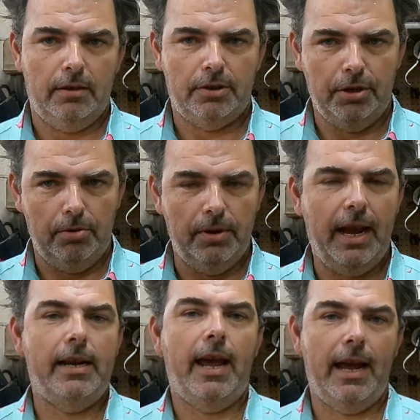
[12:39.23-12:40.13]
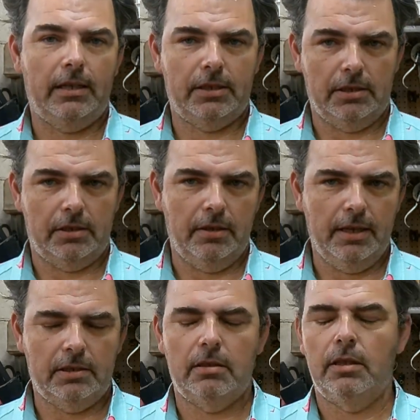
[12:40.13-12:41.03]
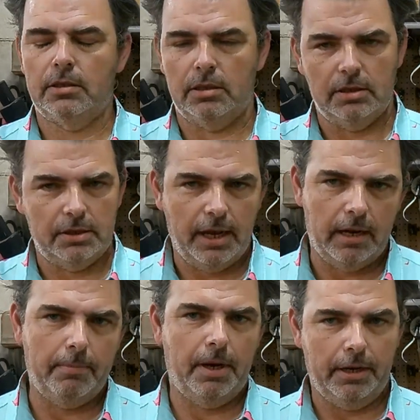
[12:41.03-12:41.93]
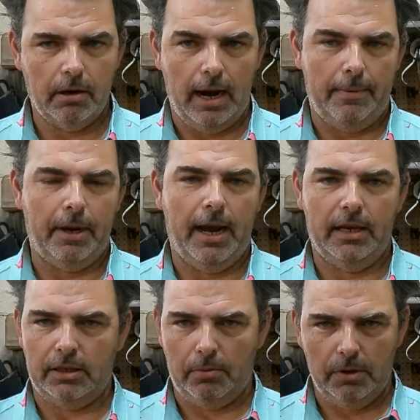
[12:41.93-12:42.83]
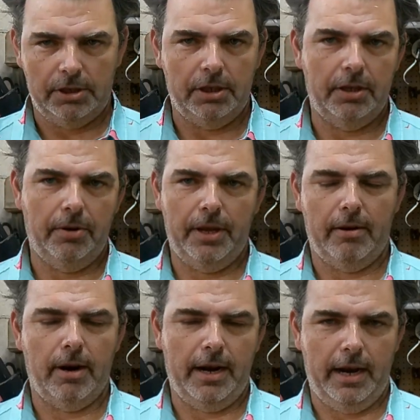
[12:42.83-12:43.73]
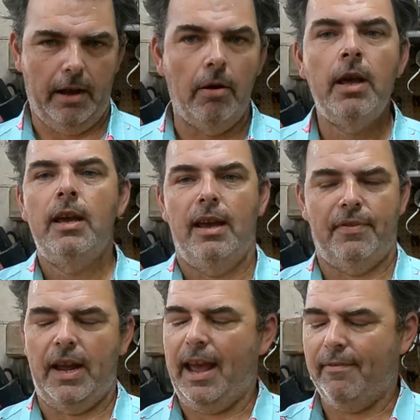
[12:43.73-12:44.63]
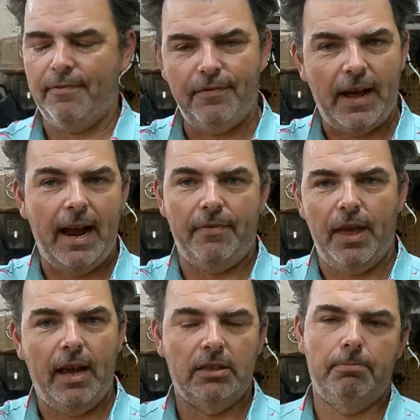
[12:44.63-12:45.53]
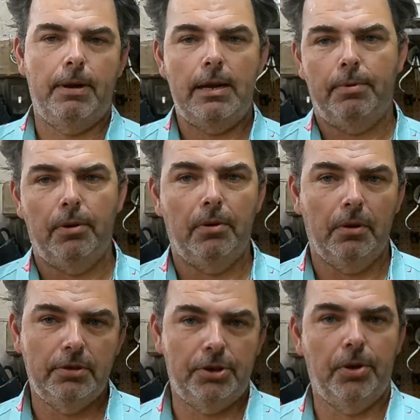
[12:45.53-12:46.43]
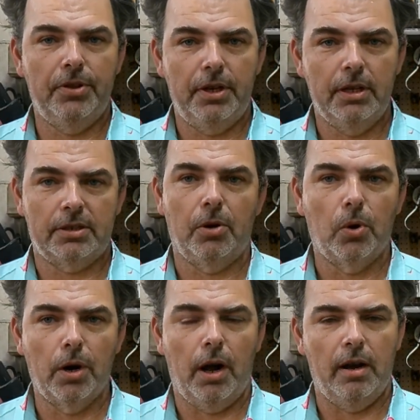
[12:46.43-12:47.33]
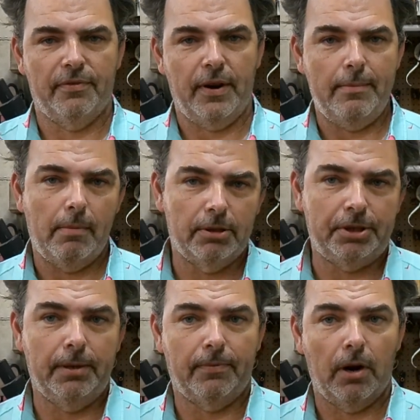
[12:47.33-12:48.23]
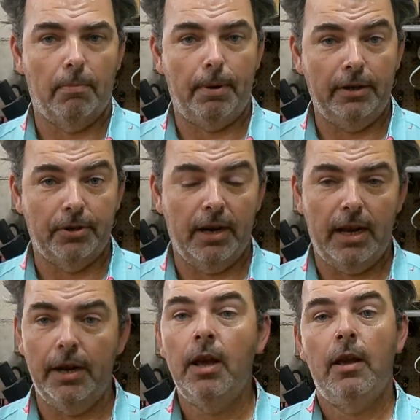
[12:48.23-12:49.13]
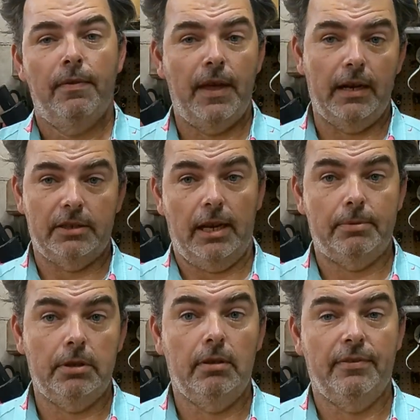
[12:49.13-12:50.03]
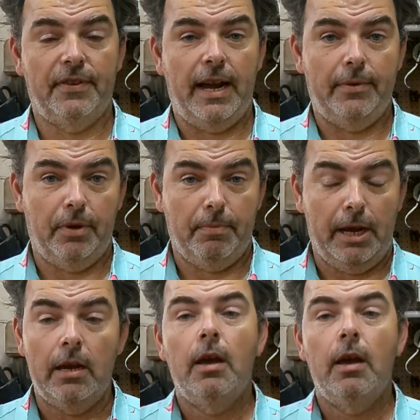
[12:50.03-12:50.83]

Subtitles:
to gain access to this is not a money grab, guys. I want you to know that right now. If I have 5,000 people join the Discord on a free membership for our Patreon, that is absolutely fine with me.